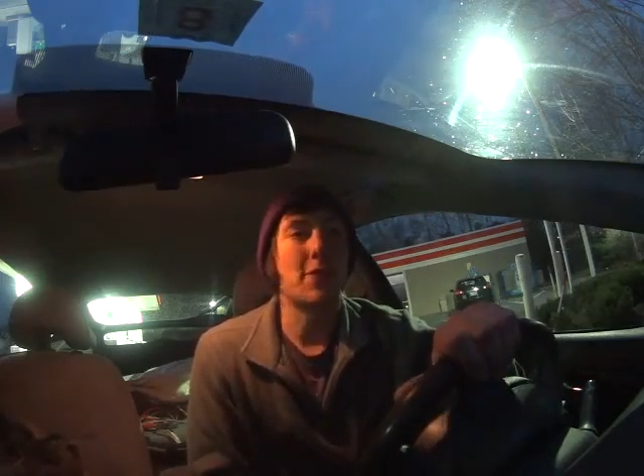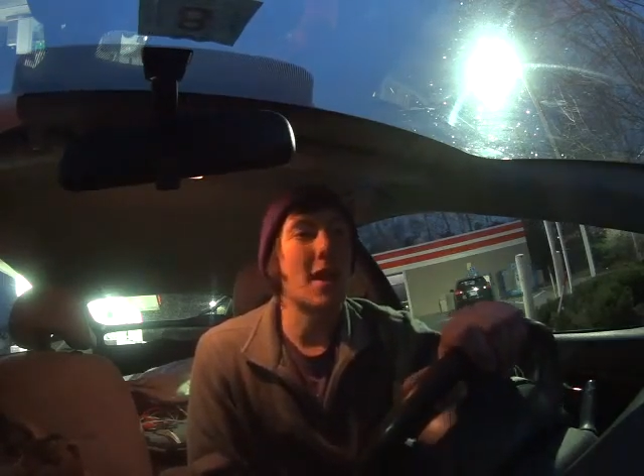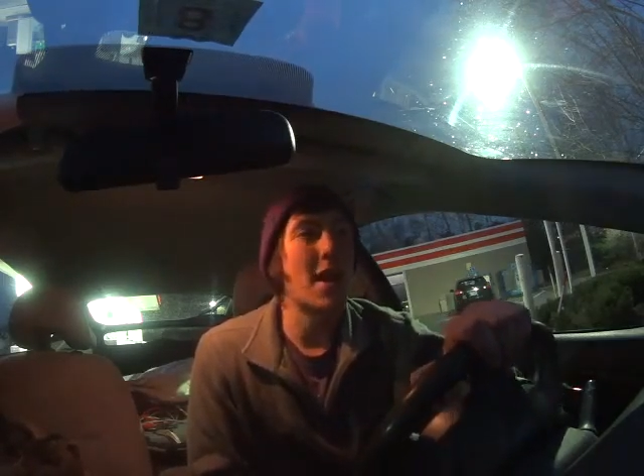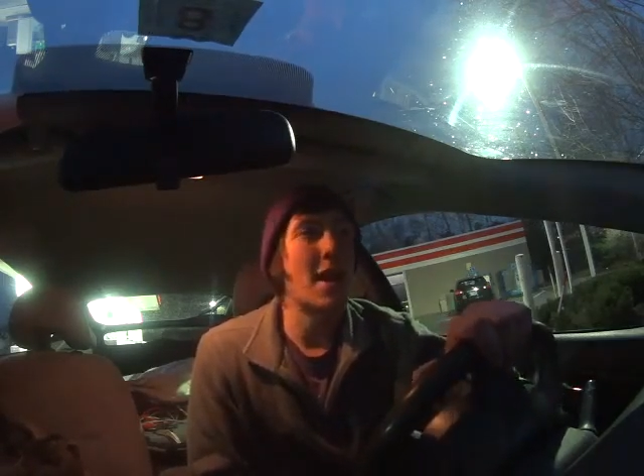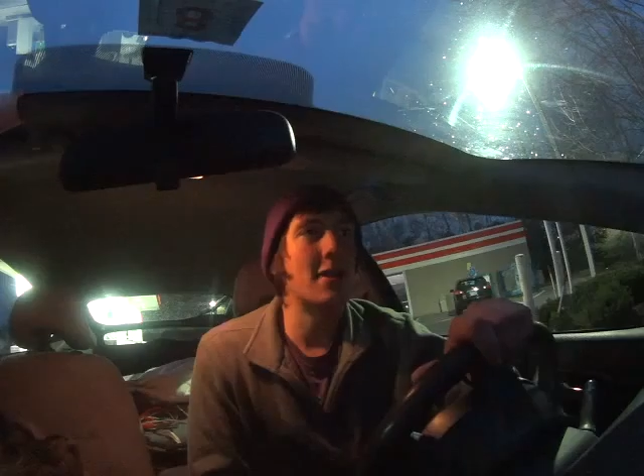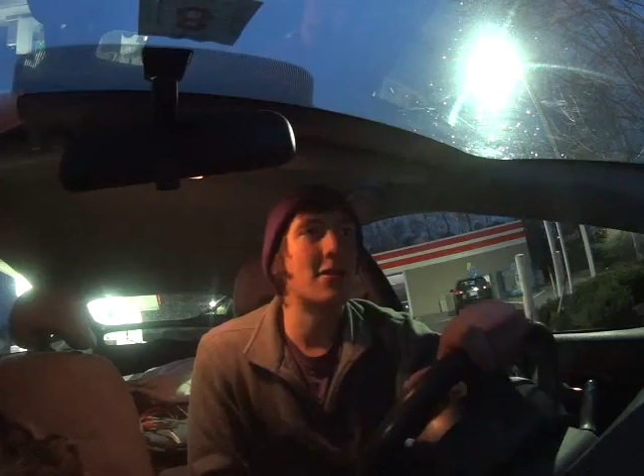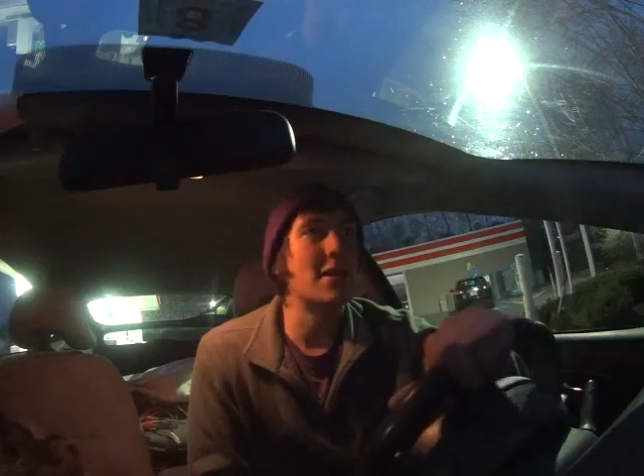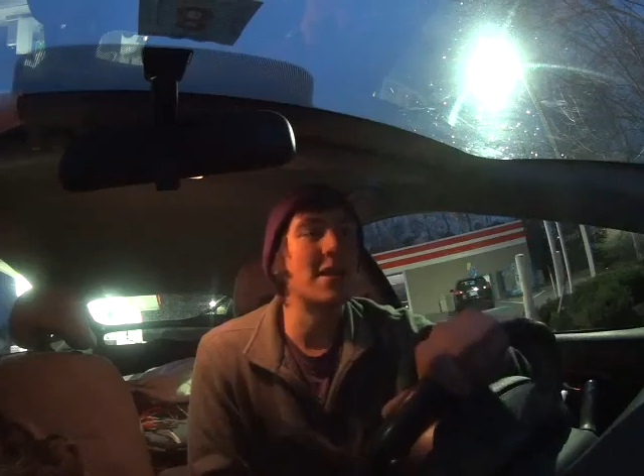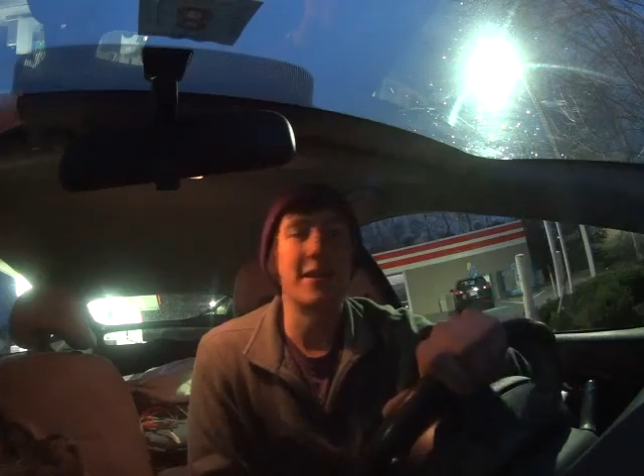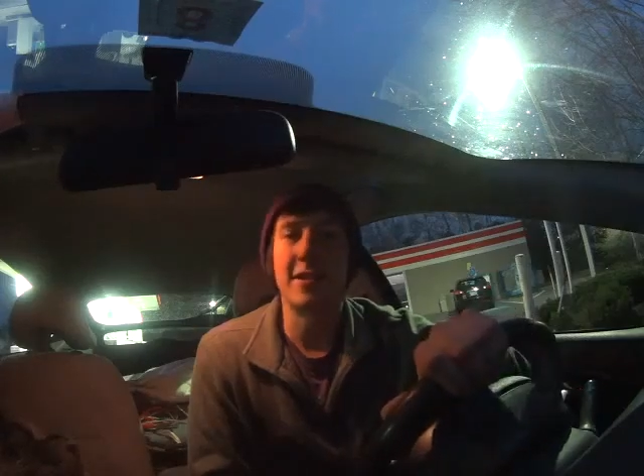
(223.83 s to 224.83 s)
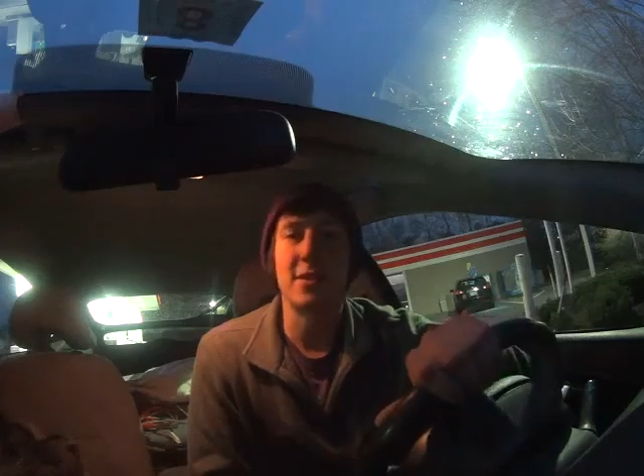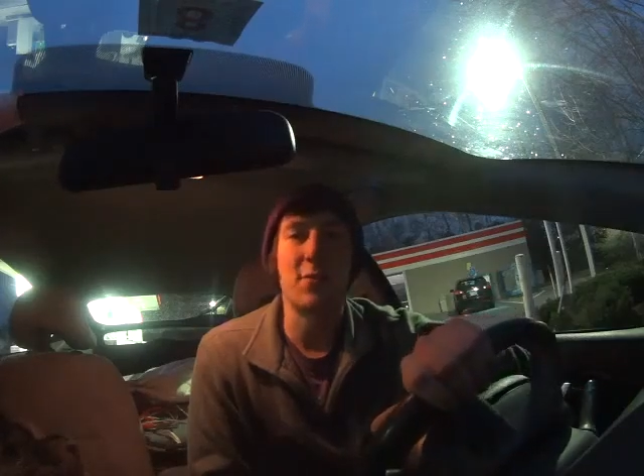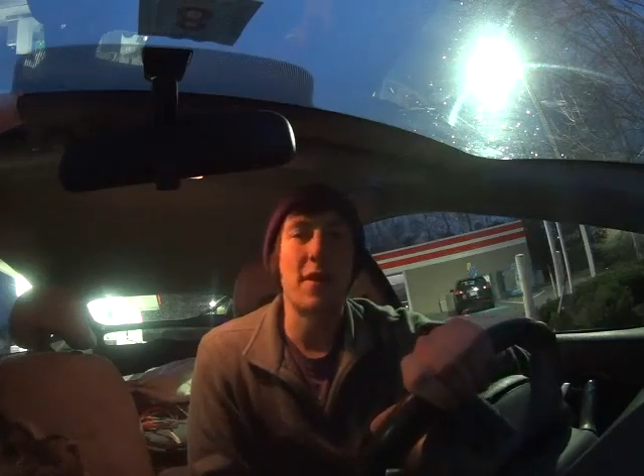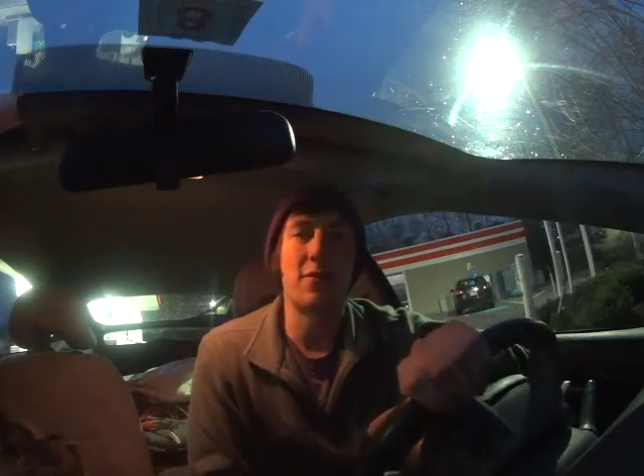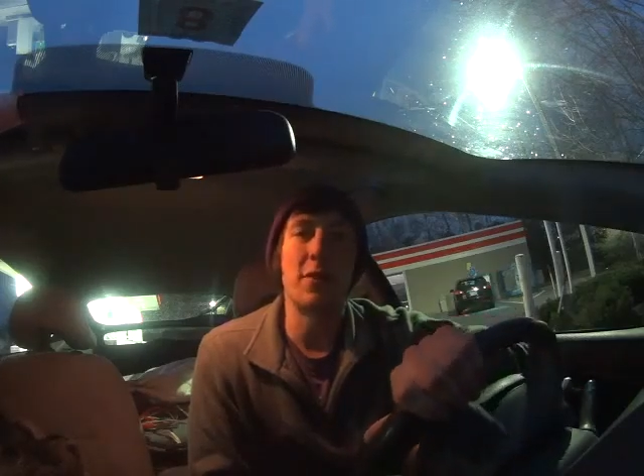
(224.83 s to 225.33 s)
And the easiest
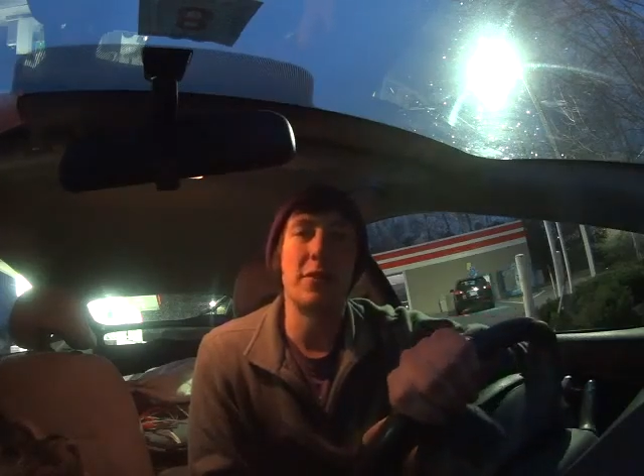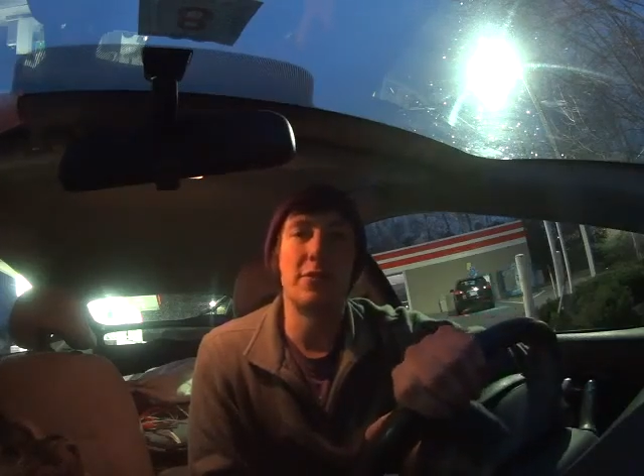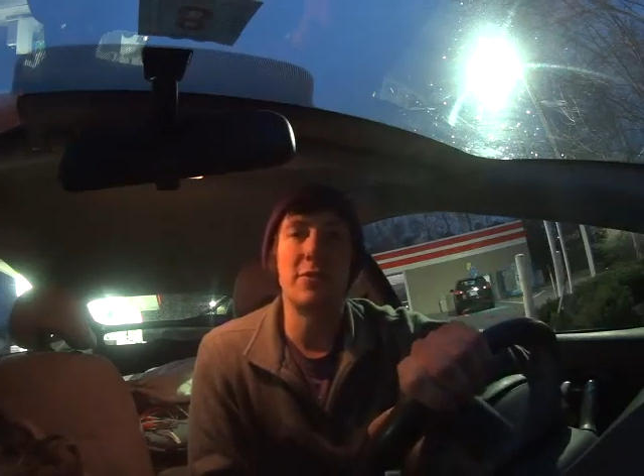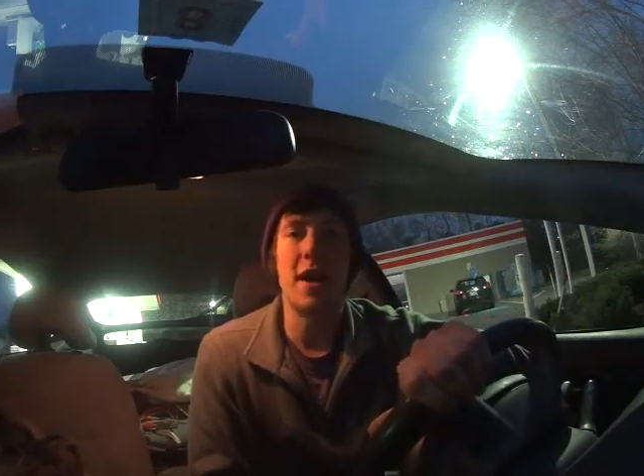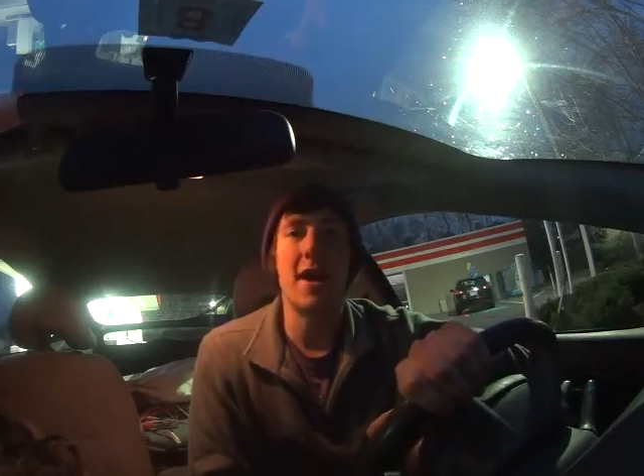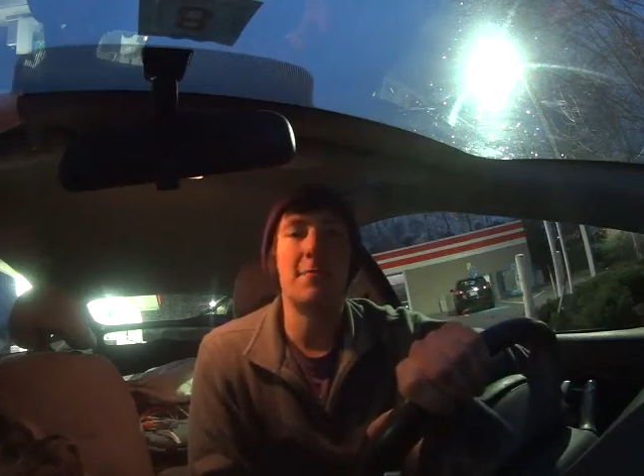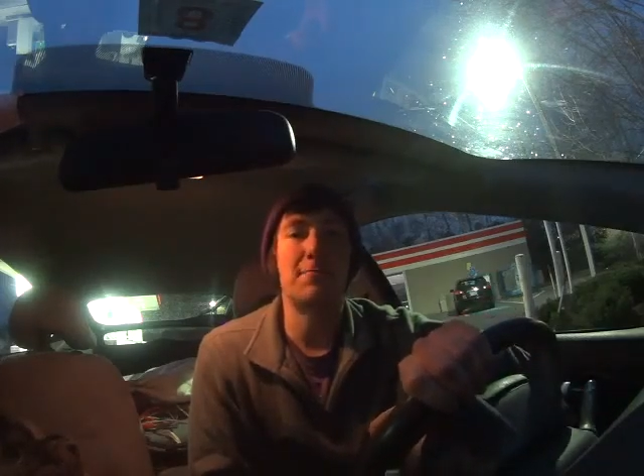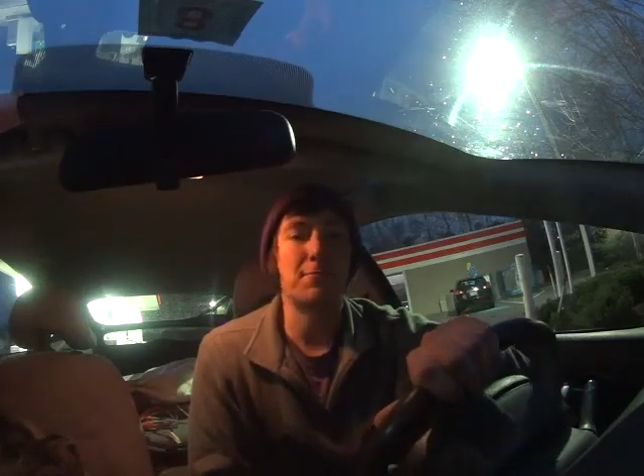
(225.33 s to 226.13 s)
way for you to do that,